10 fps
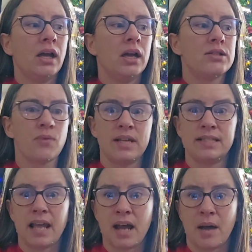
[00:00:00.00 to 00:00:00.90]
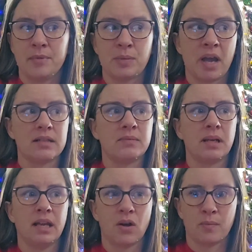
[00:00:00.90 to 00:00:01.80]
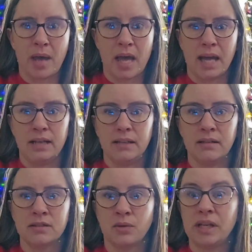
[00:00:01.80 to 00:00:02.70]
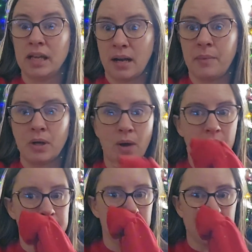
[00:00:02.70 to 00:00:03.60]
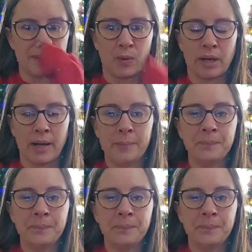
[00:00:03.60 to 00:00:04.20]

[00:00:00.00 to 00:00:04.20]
So I stayed up so my husband could go to bed so he could get up and go hunting this morning.